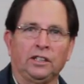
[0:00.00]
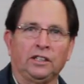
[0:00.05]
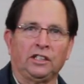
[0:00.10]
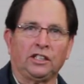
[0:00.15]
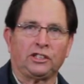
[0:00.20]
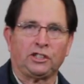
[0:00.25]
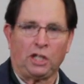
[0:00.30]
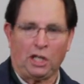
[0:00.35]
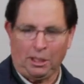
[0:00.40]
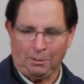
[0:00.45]

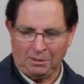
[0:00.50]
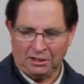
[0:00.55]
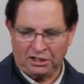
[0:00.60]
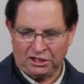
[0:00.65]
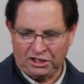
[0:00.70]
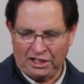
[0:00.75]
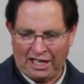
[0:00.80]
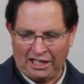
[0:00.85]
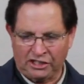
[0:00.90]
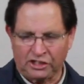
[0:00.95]
the turbine
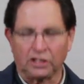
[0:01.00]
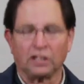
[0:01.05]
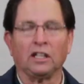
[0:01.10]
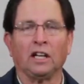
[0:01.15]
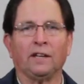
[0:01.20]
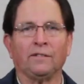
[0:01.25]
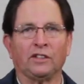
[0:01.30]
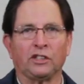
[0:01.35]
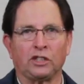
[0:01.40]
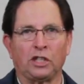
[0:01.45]
section
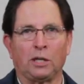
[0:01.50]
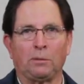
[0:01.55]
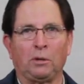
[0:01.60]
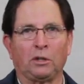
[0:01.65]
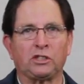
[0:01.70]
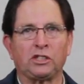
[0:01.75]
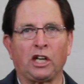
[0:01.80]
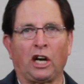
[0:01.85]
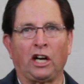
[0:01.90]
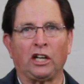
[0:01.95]
of the
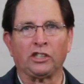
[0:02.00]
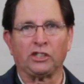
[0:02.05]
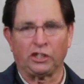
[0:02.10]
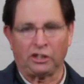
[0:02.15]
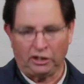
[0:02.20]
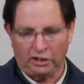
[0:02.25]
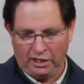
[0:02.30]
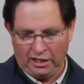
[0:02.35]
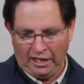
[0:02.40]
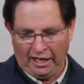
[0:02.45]

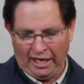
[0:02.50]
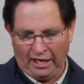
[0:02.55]
turbocharger,